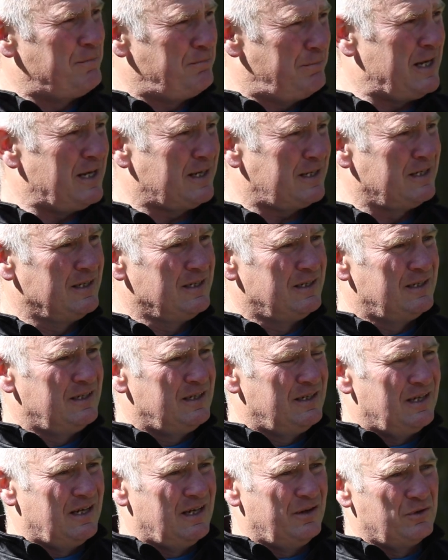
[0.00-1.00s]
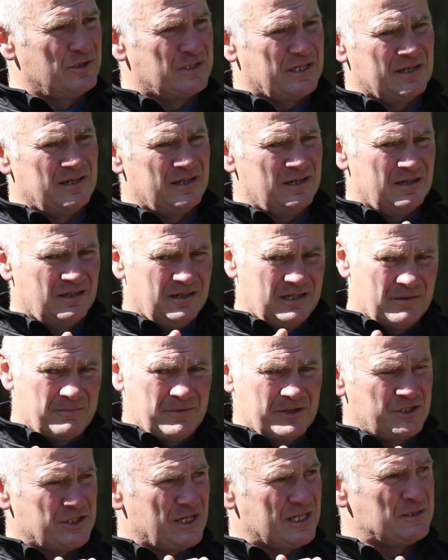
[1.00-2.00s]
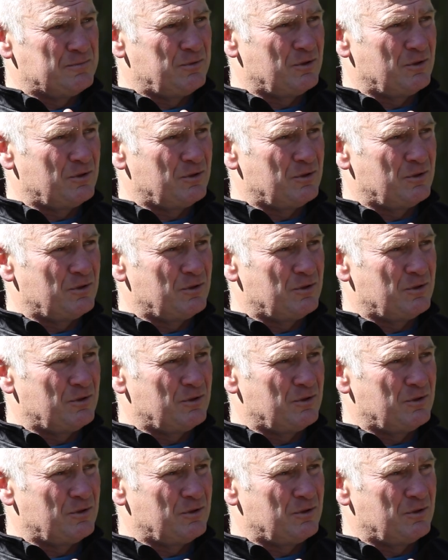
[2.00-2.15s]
back and it was going to give him a chance.